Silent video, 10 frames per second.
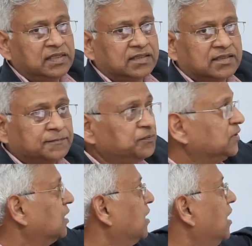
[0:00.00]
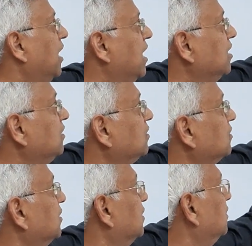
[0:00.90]
mix.
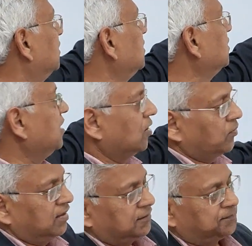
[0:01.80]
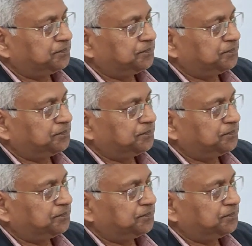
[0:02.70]
And this is air wire.